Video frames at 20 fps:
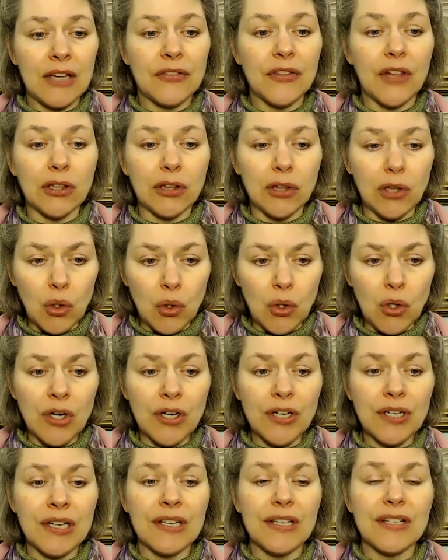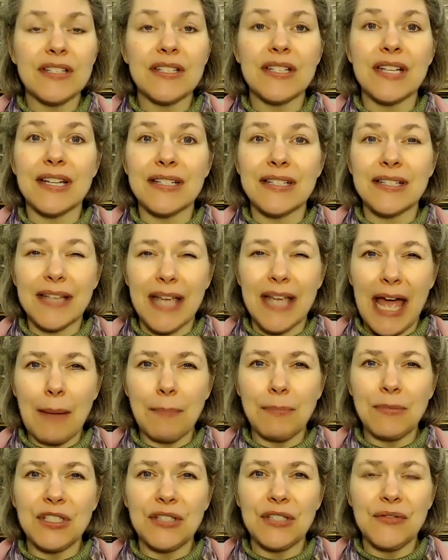The Lord sets
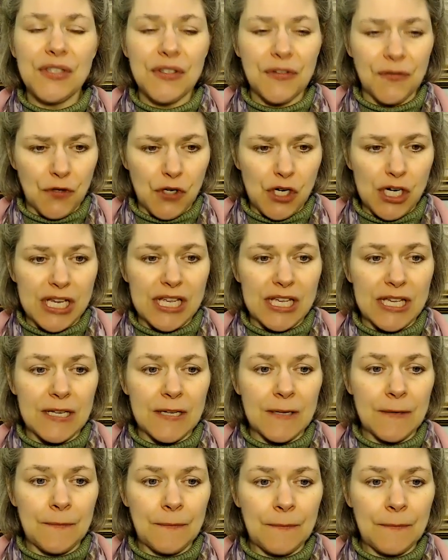captives free.